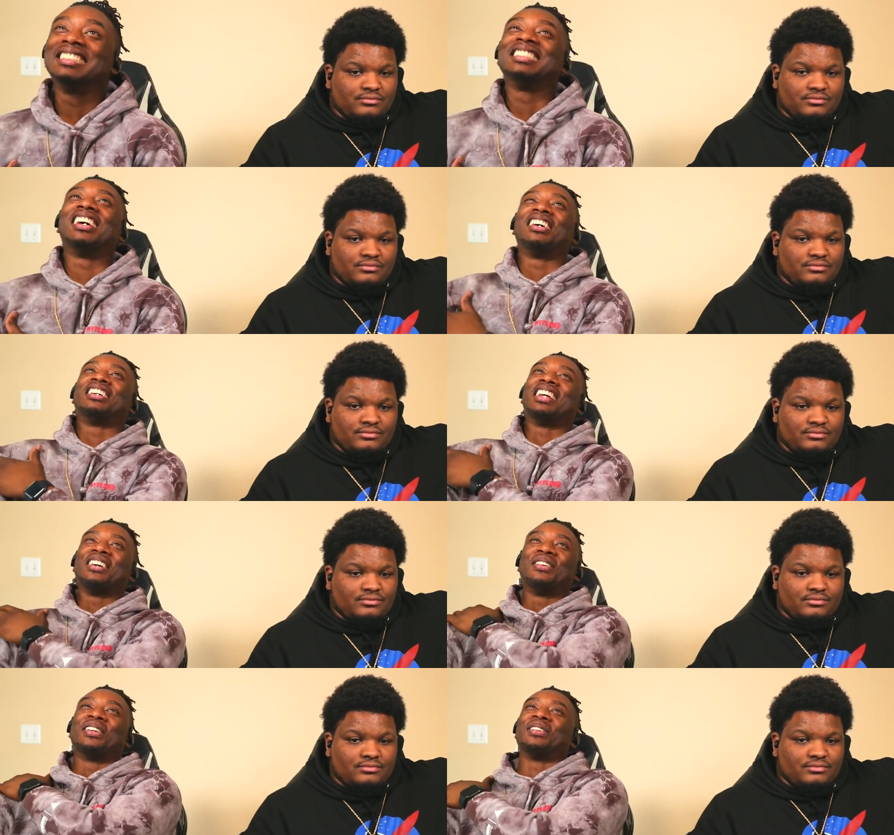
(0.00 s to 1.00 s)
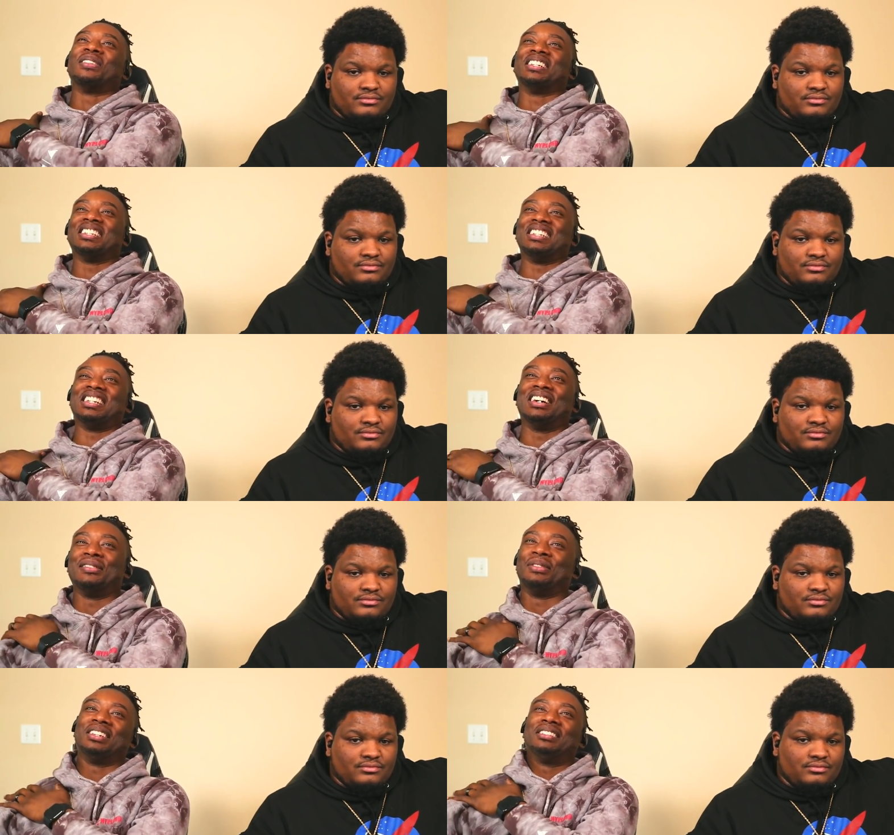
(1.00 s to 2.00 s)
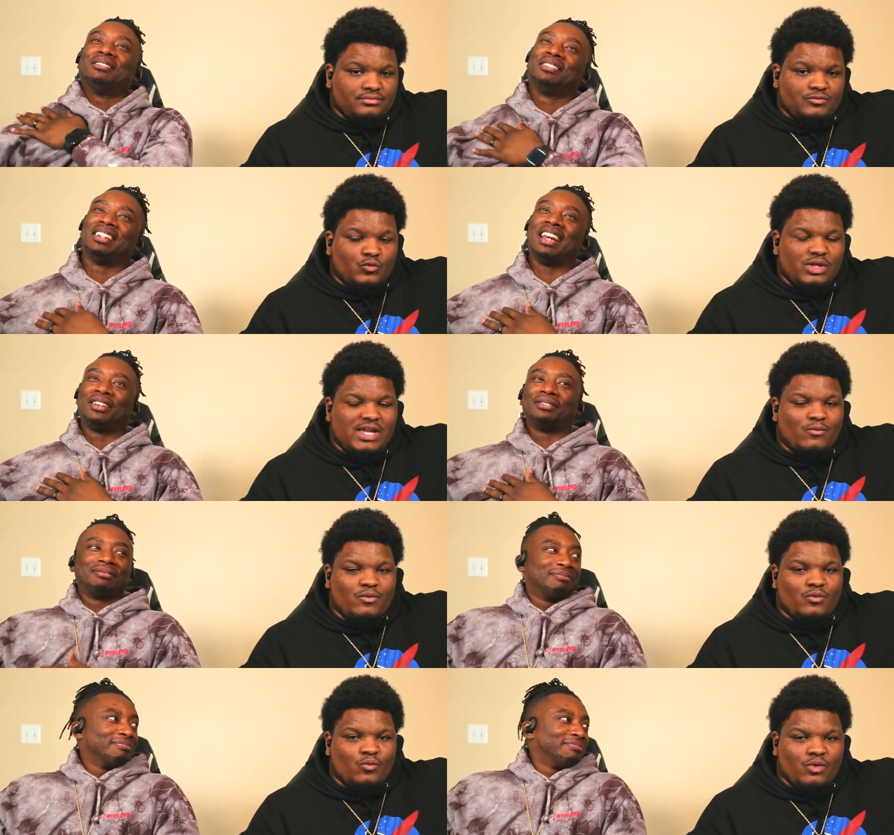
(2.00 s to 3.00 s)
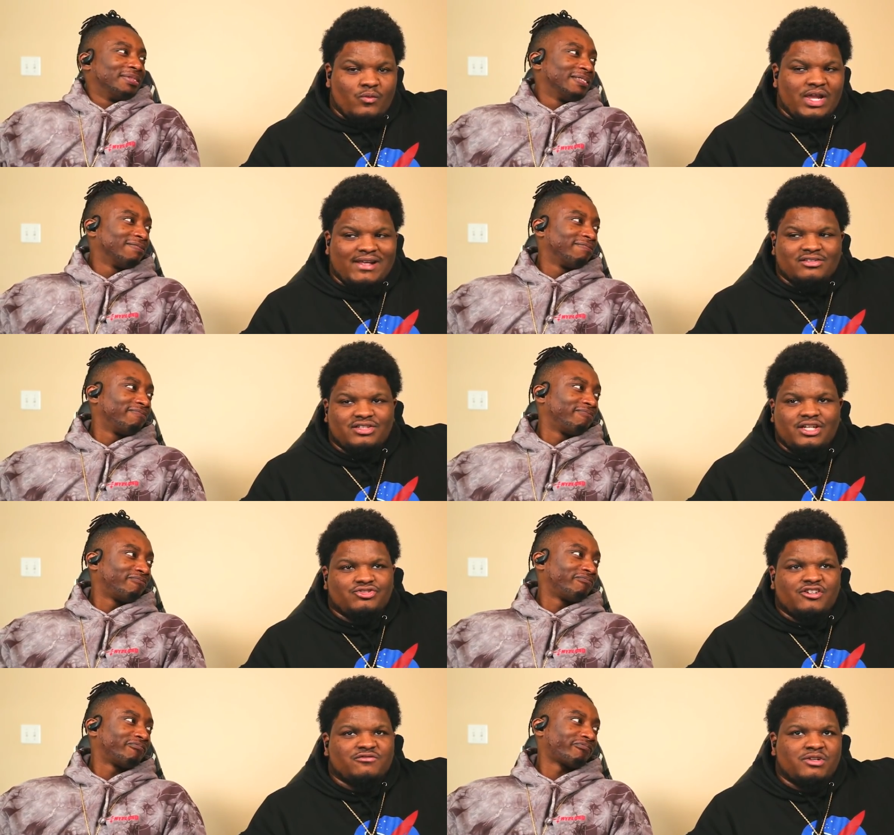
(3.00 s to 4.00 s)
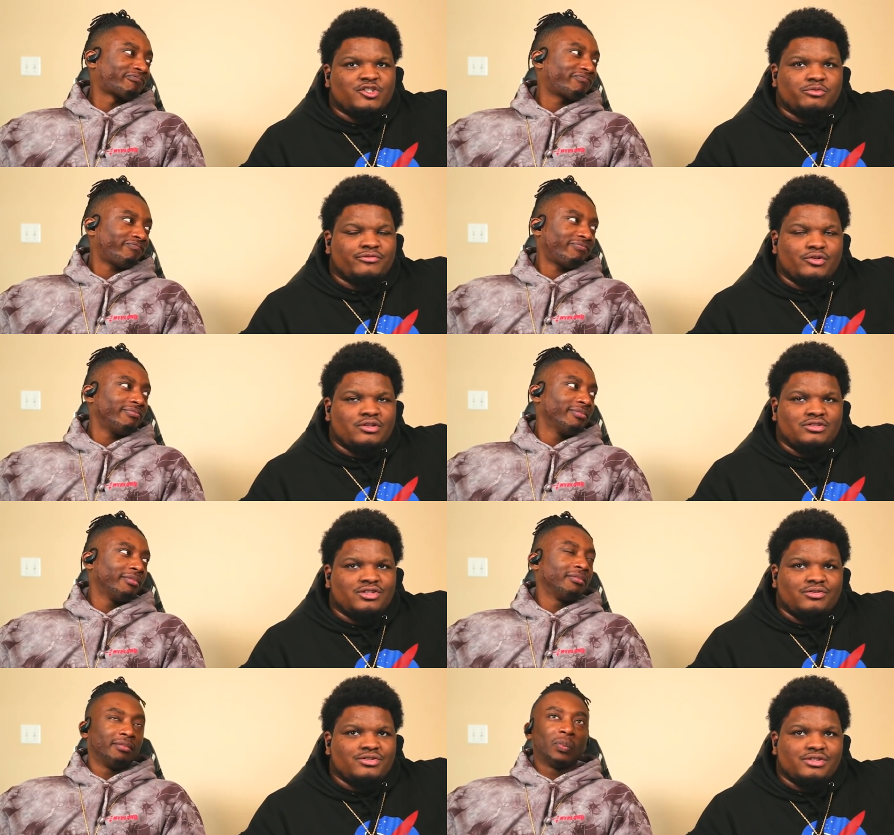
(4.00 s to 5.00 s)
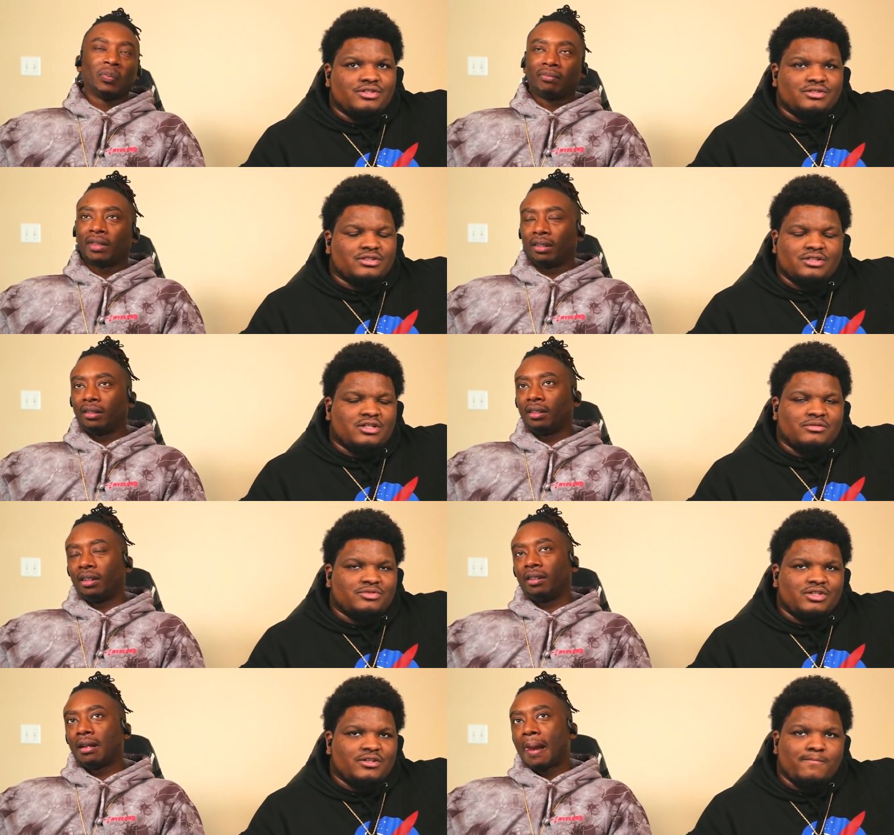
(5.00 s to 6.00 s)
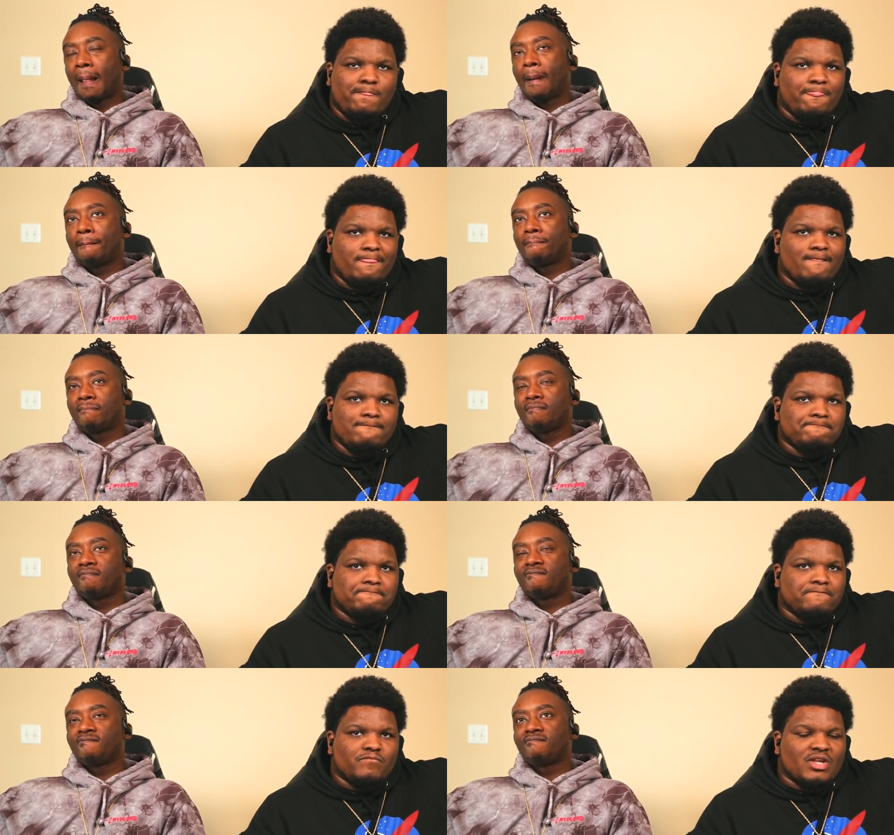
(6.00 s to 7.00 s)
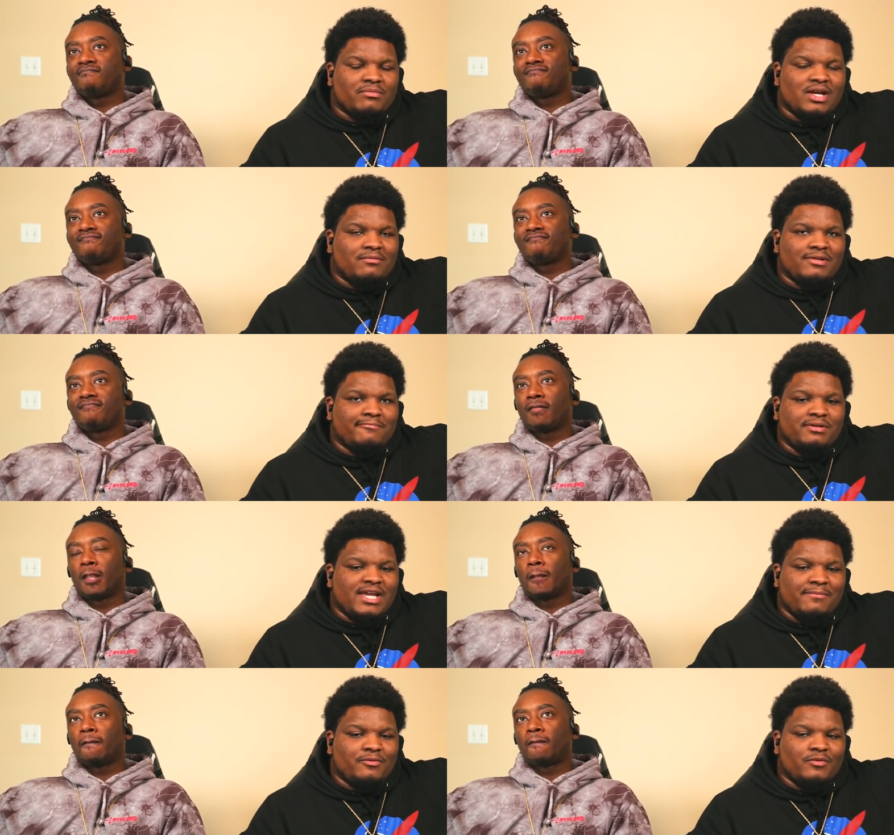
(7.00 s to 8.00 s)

Speaker 1: yo, they would have went dummy,
Speaker 2: and they we, we have to see their transformation before the series ends. That's all I'm yeah. saying. I'm not I'm not be happy